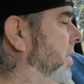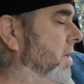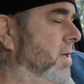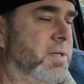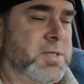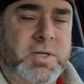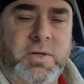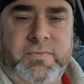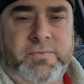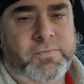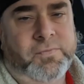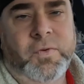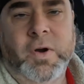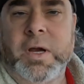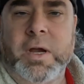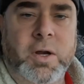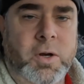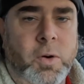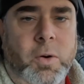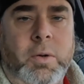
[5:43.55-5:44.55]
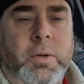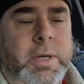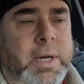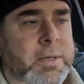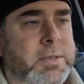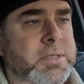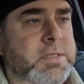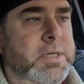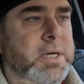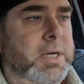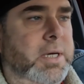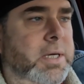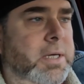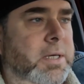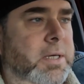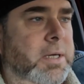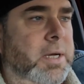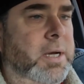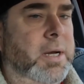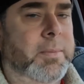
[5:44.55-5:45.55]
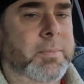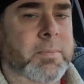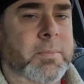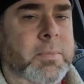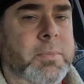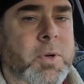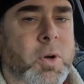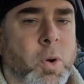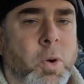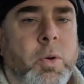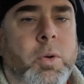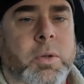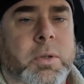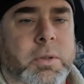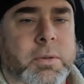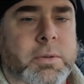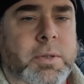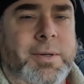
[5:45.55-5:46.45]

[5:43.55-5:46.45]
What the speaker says: It's freaking cold outside, and I'm cold.